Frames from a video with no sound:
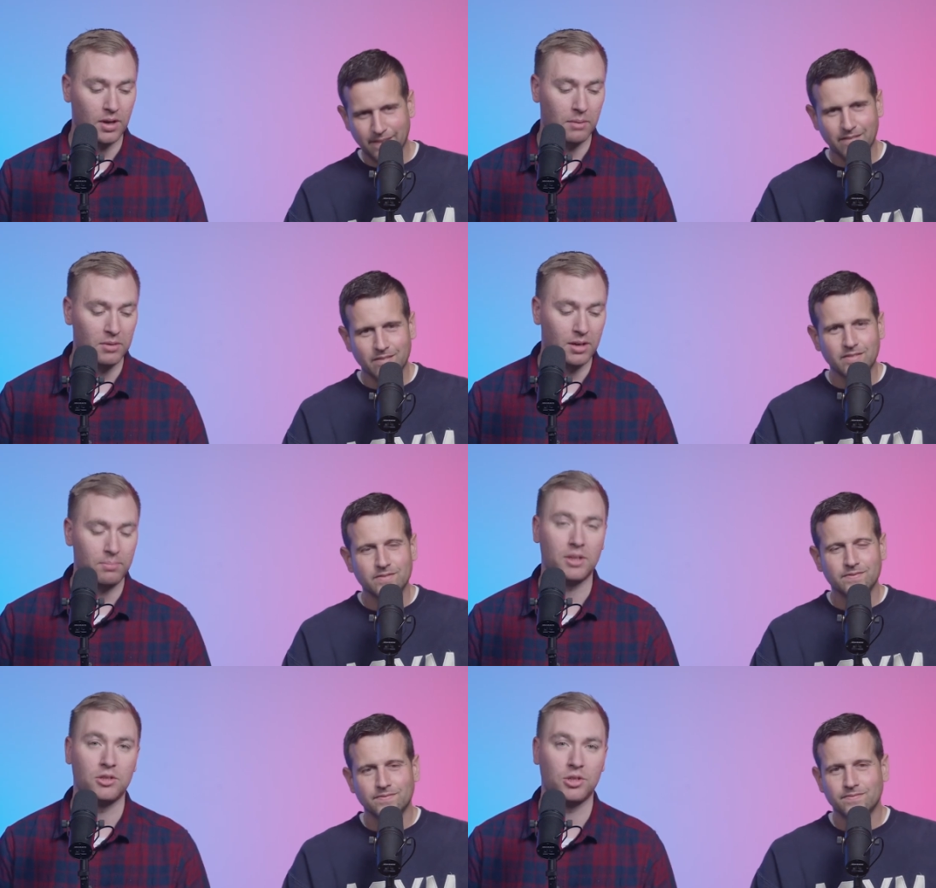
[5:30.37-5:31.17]
Speaker 1: coming
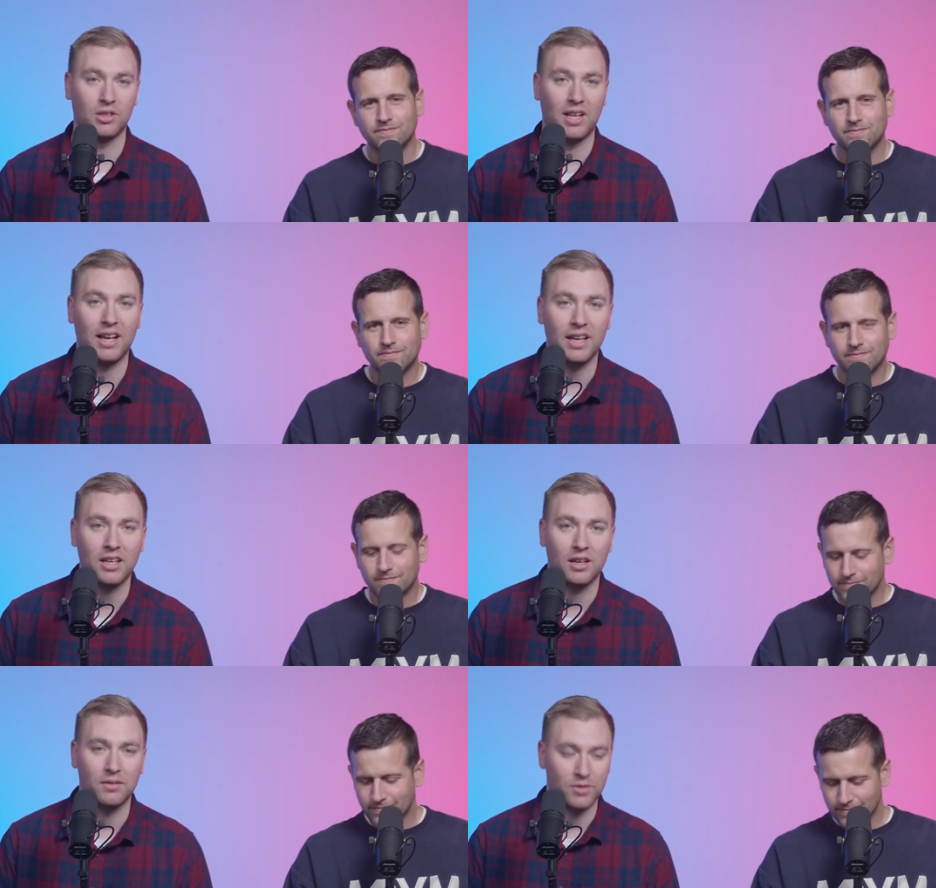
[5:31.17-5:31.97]
up in July
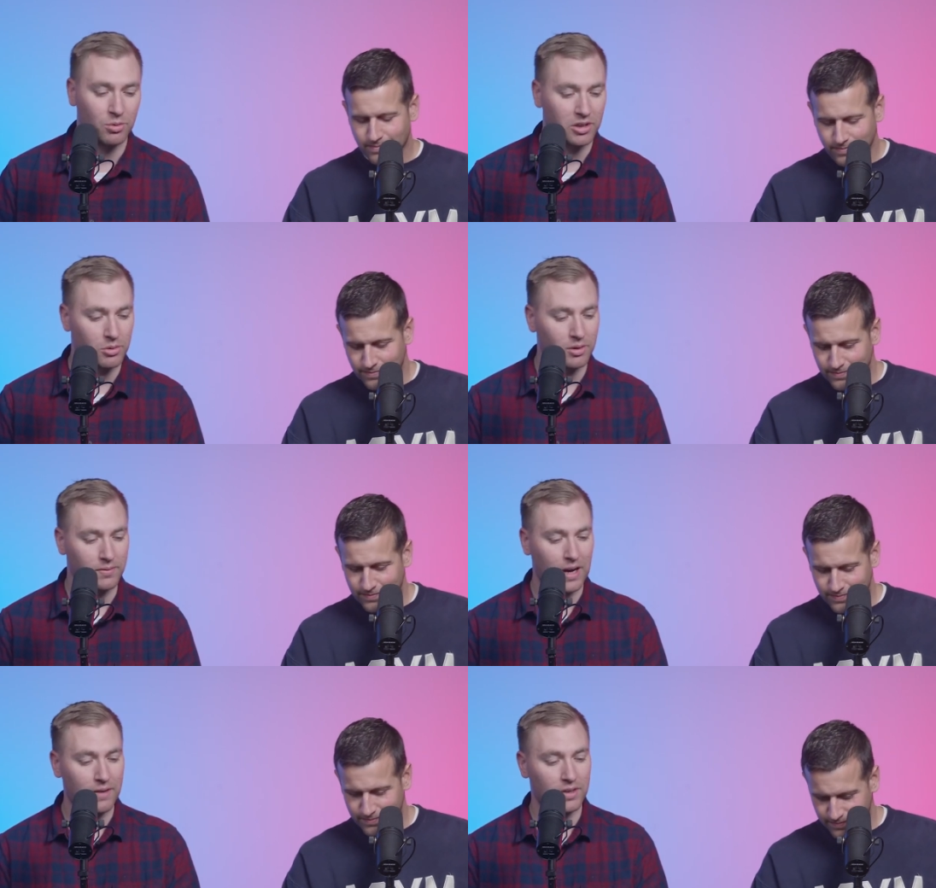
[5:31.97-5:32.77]
of
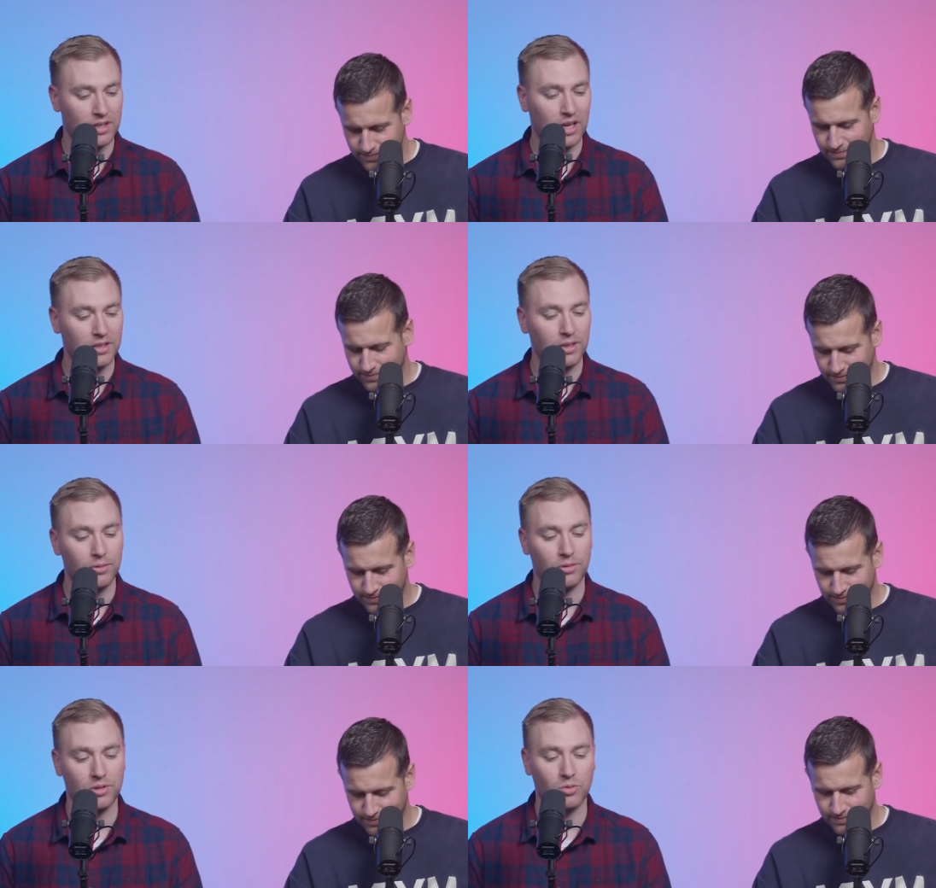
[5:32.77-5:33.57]
2025, the 19th
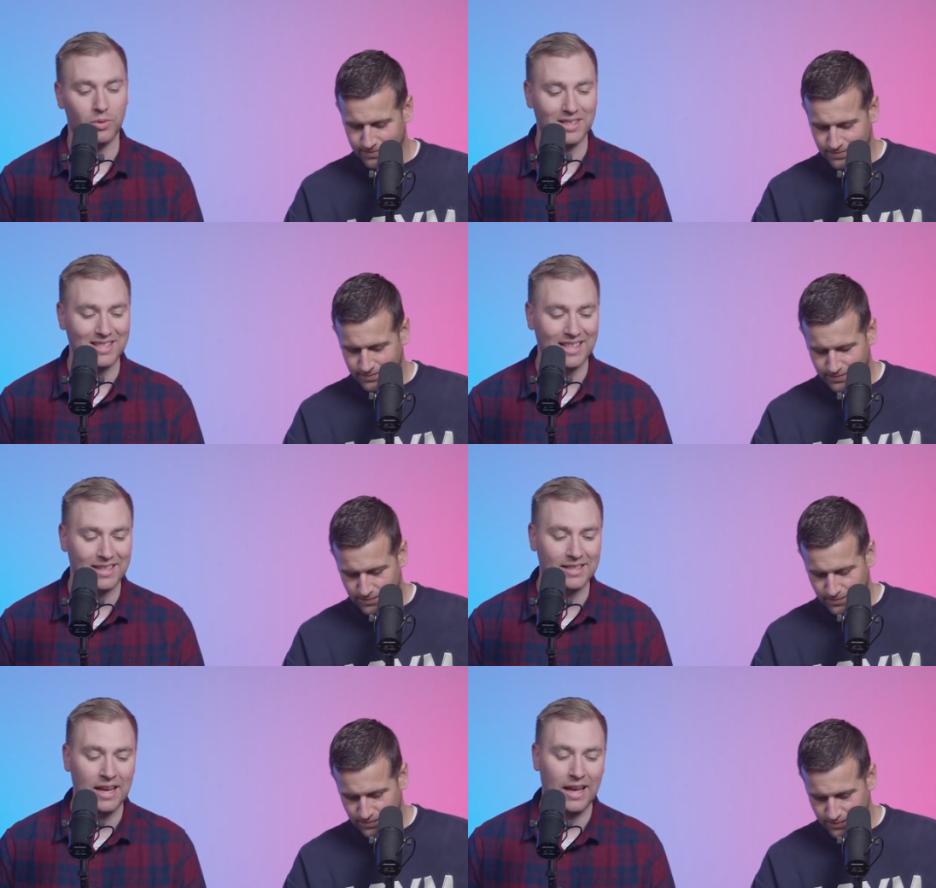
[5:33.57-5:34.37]
through the
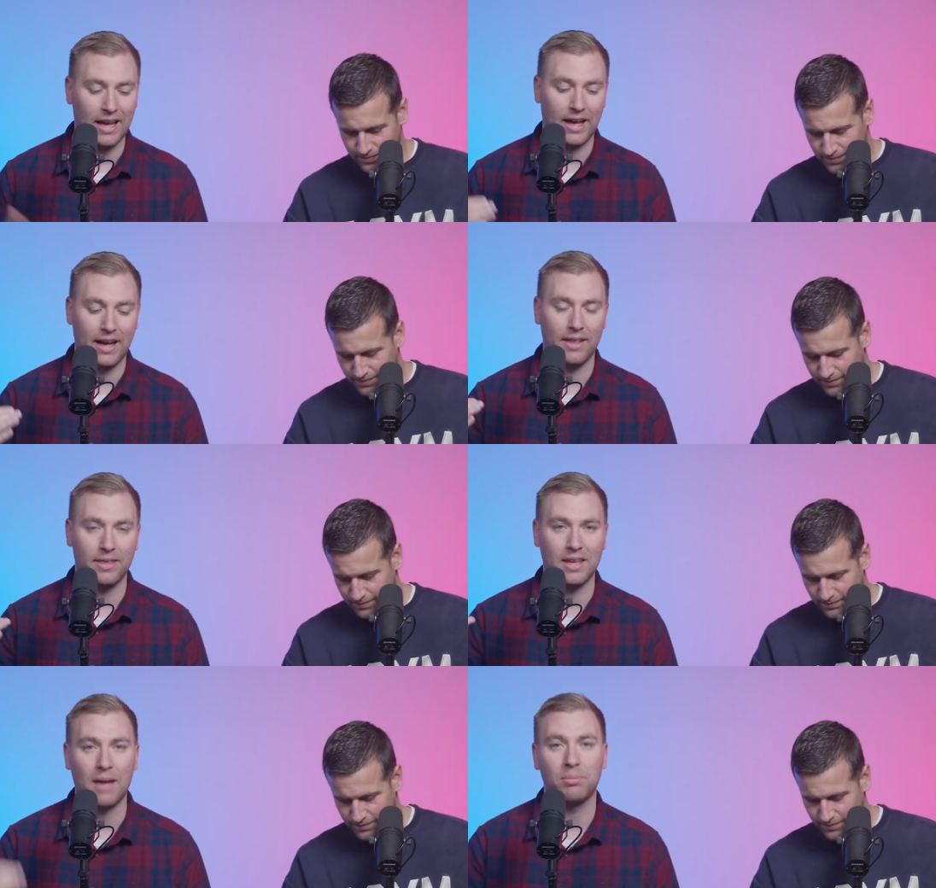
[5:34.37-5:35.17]
26th. Uh,
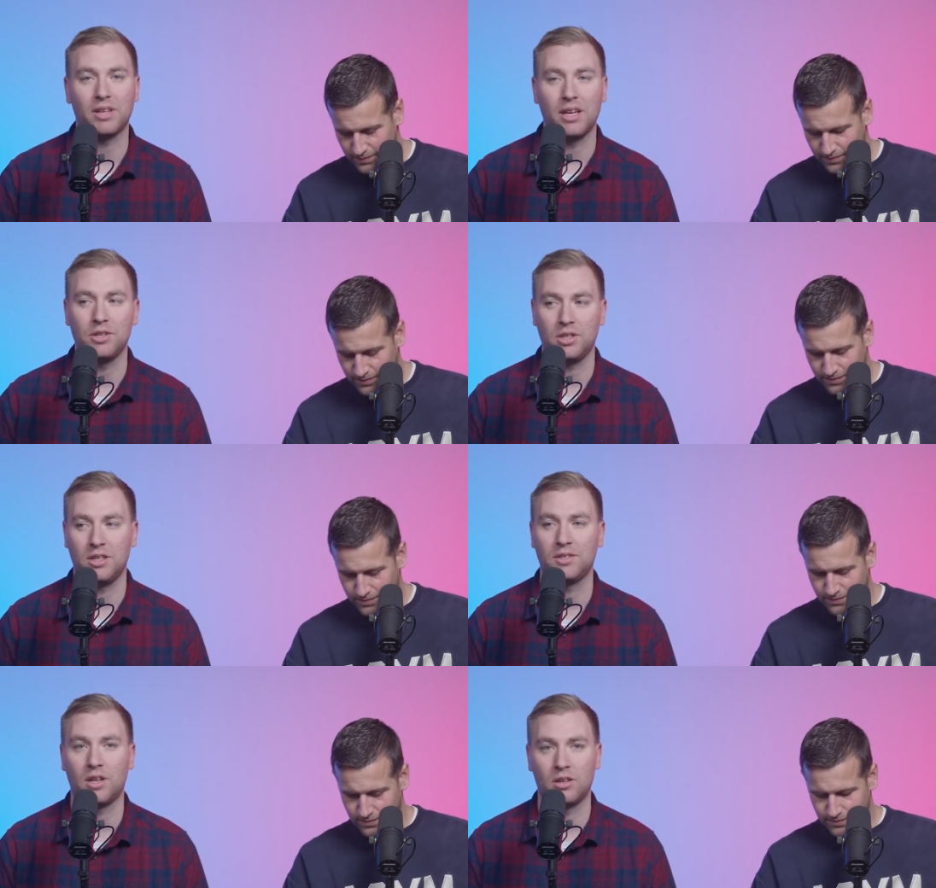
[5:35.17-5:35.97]
the application
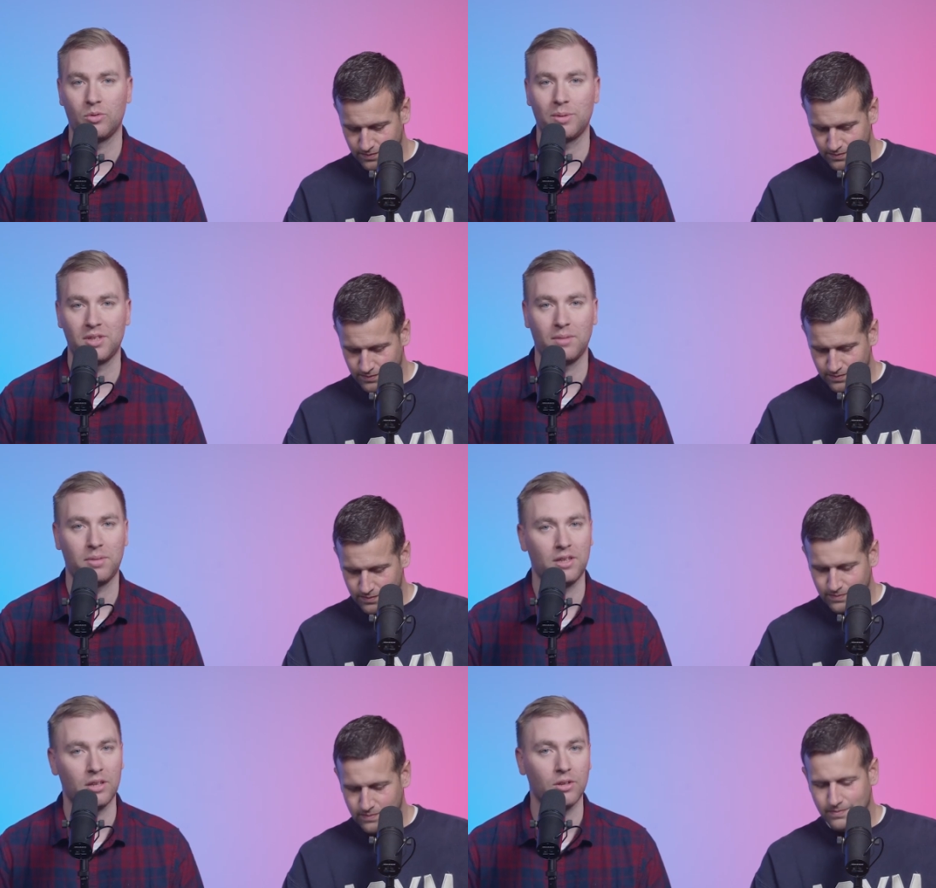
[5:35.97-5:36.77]
is on our website,
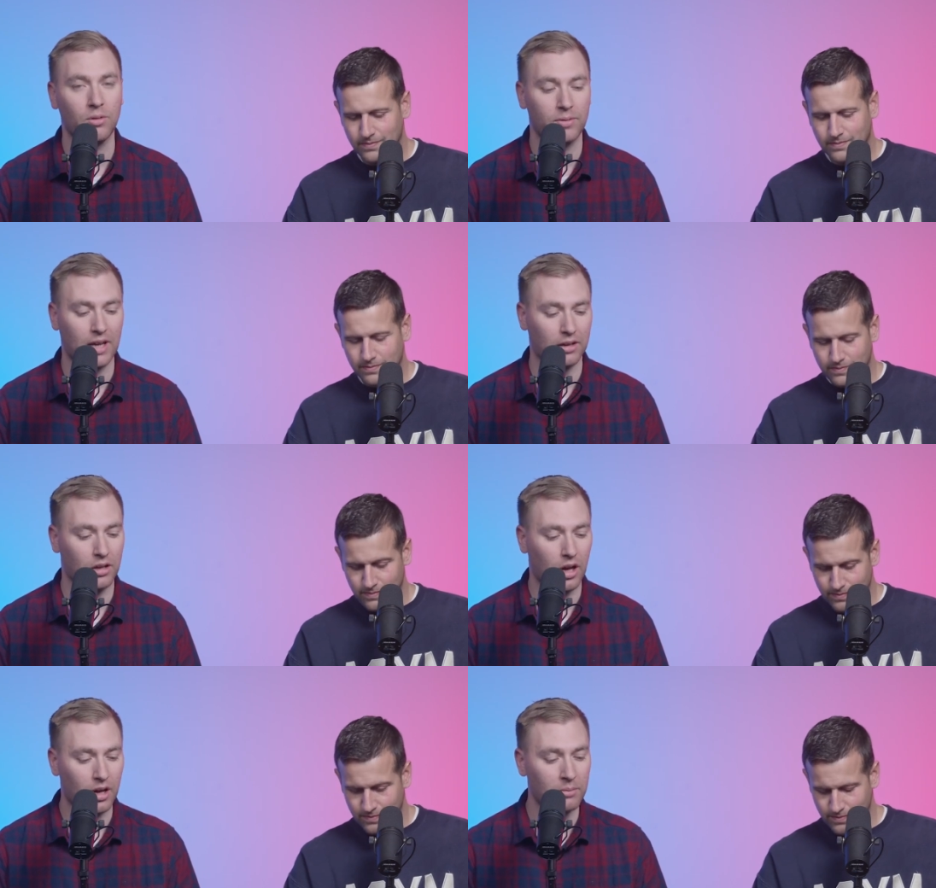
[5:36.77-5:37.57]

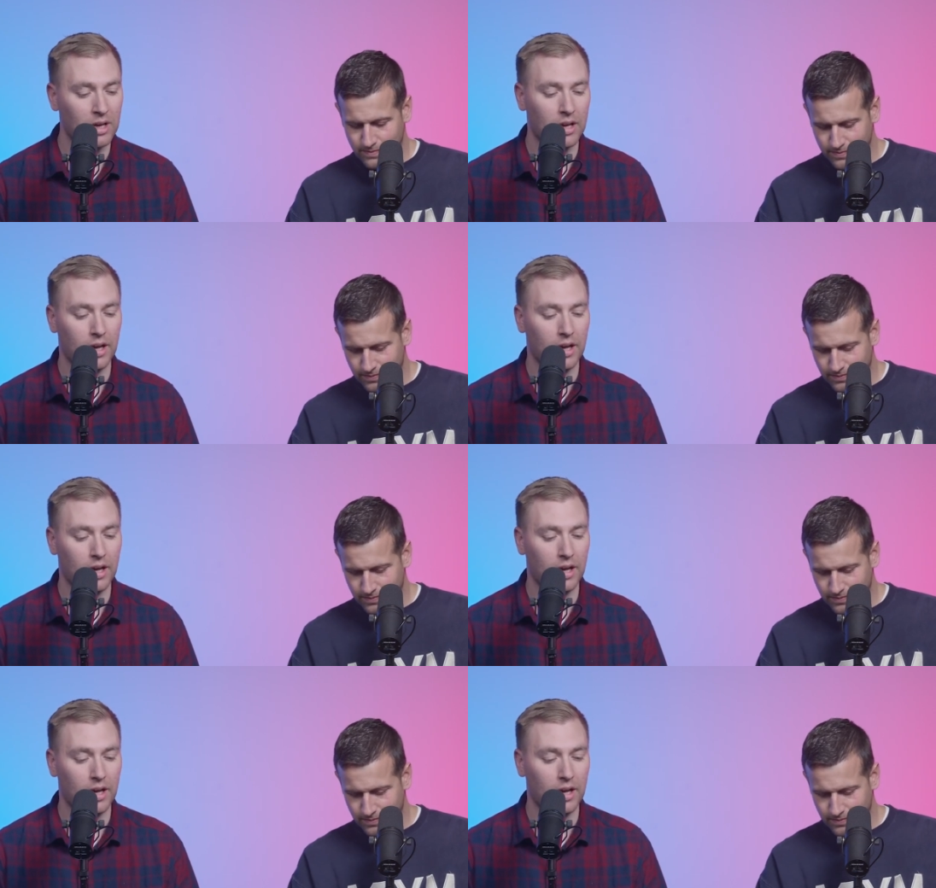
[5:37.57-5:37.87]
penndelyouth.com.